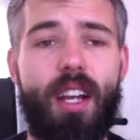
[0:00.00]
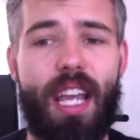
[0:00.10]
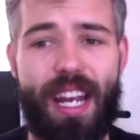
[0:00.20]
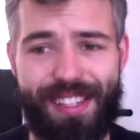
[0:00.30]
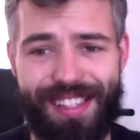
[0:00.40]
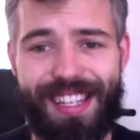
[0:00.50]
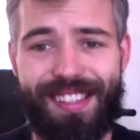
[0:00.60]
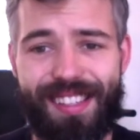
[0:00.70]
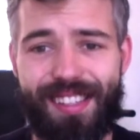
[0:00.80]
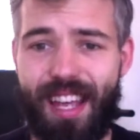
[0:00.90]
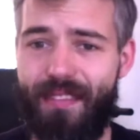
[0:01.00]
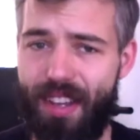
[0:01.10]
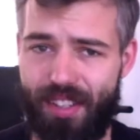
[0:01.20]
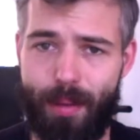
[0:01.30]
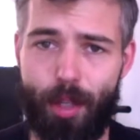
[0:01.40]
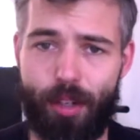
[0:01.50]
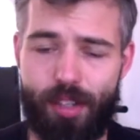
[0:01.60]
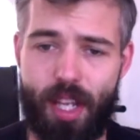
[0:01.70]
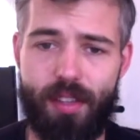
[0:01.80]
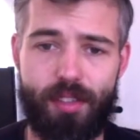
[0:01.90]
kinesthesis, and vestibular
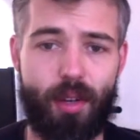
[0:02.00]
sense.